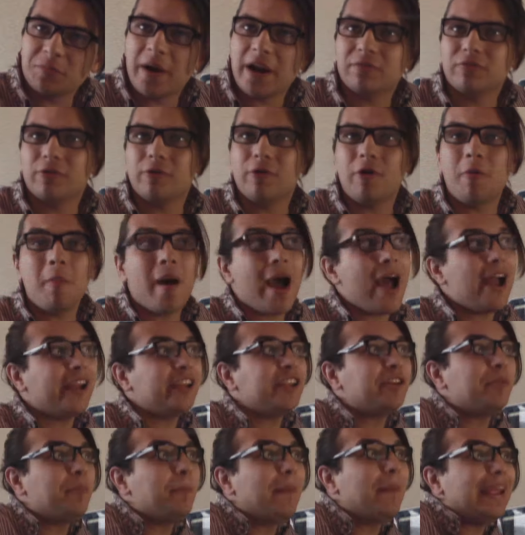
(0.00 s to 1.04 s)
In my room, I
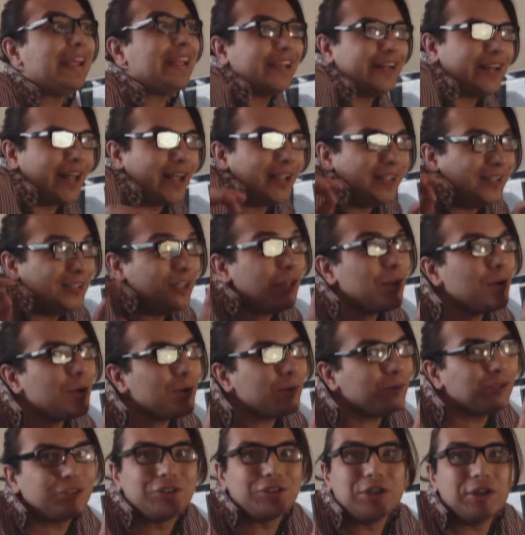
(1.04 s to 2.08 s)
am making a
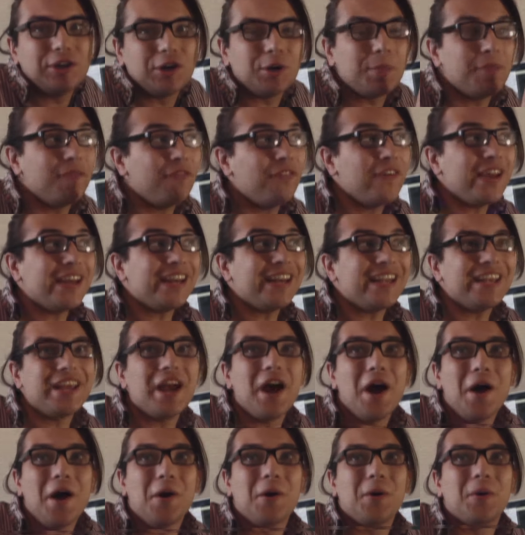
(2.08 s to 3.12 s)
YouTube
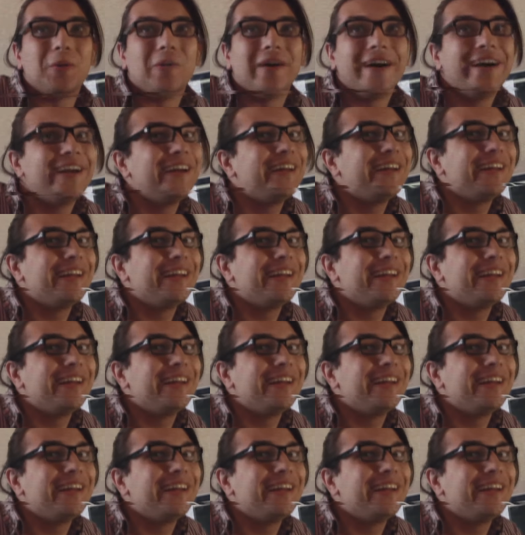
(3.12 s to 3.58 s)
video!